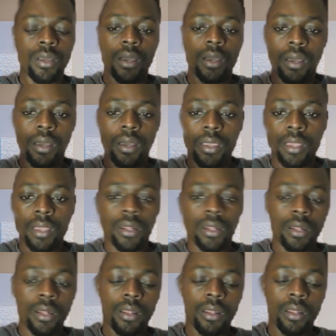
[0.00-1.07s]
in
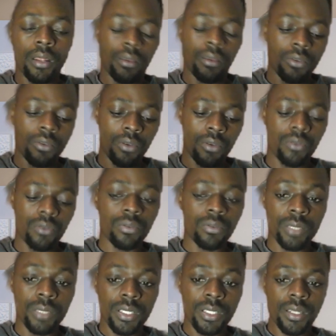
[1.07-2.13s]
your Google Meet.
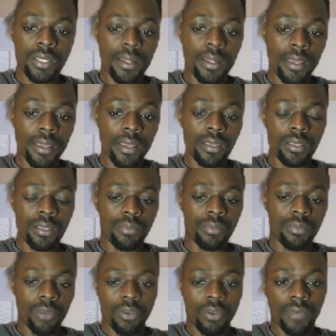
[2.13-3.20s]
Like it's more
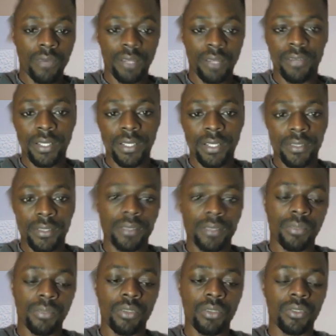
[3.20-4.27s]
of advanced,
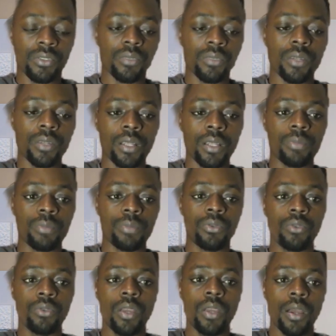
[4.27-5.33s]
because it will help you
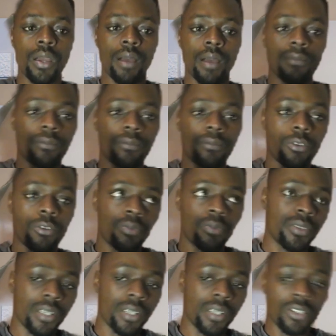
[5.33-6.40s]
have
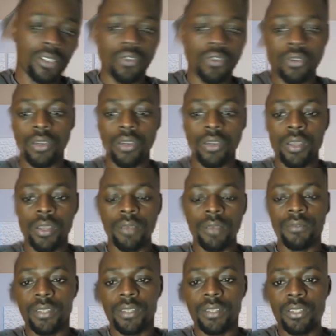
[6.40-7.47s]
present your
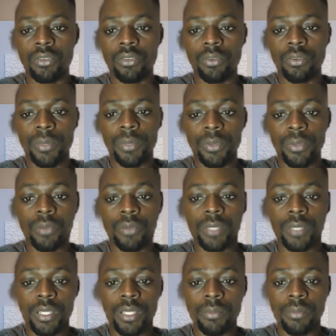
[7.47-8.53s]
video, or maybe your
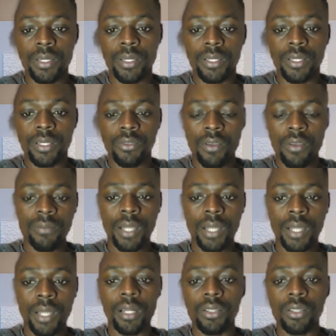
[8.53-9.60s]
meeting better. So you have
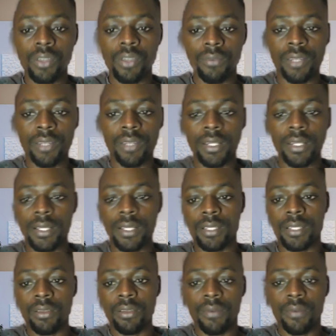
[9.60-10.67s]
backgrounds, you have filters, and you have
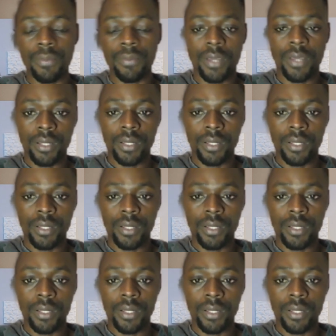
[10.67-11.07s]
appearance.